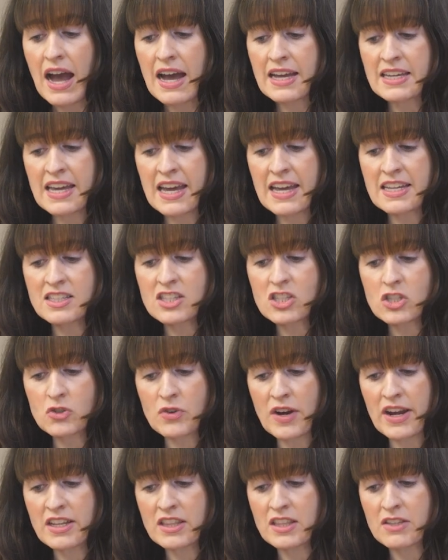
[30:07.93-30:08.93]
Again,
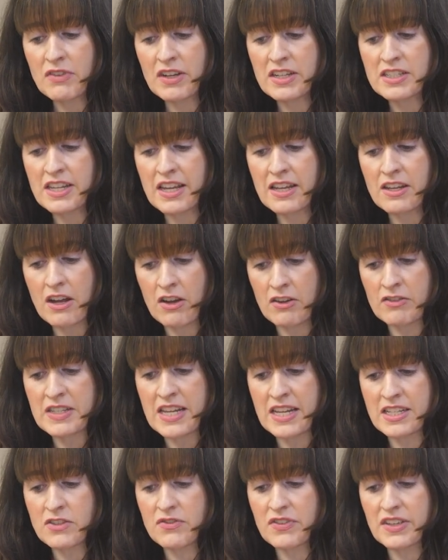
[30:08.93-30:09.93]
strength of
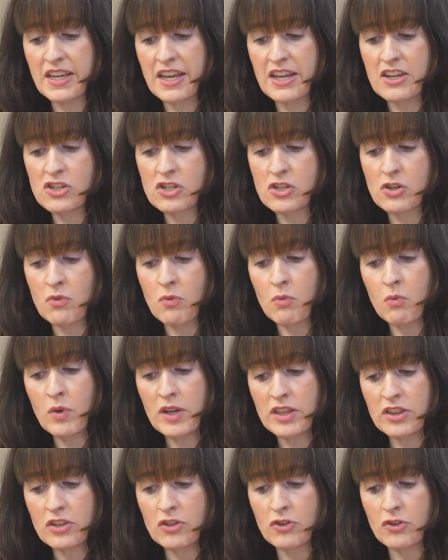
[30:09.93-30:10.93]
identification
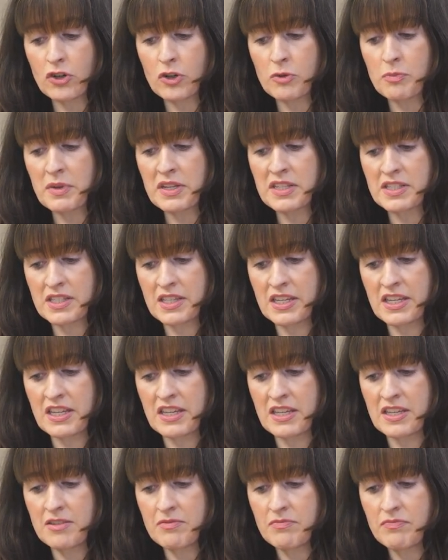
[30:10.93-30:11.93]
with the group is
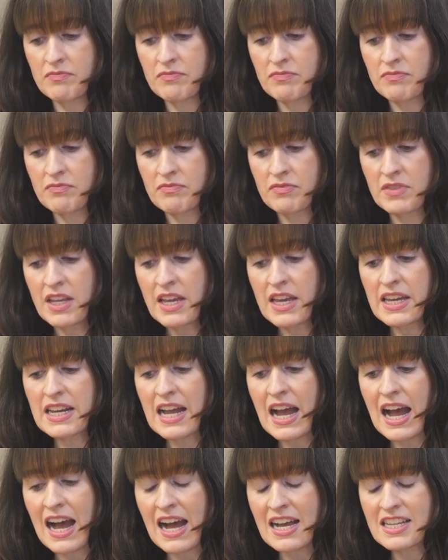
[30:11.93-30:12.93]
key. It
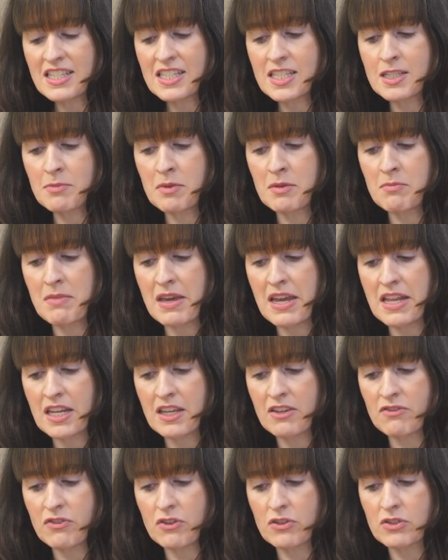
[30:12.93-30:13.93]
has to be
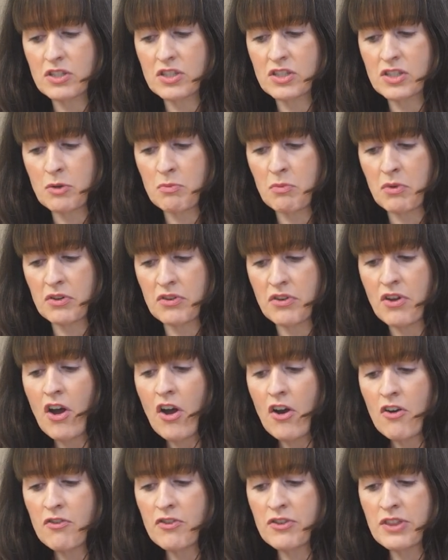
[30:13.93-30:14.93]
meaningful to someone
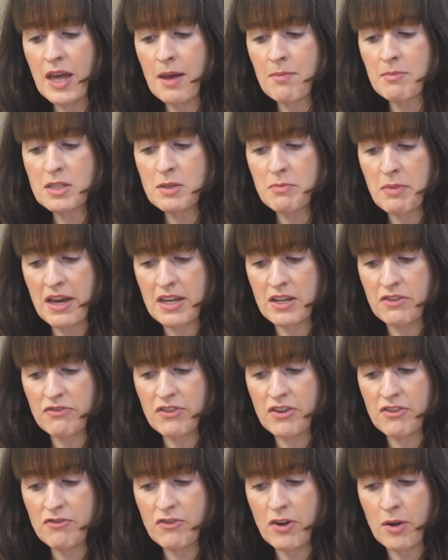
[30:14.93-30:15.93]
for them to
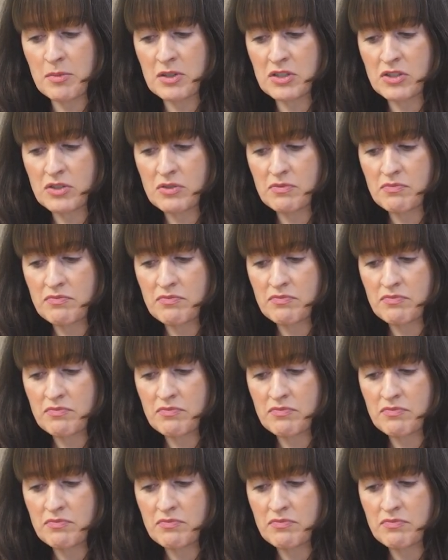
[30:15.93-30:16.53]
benefit from it.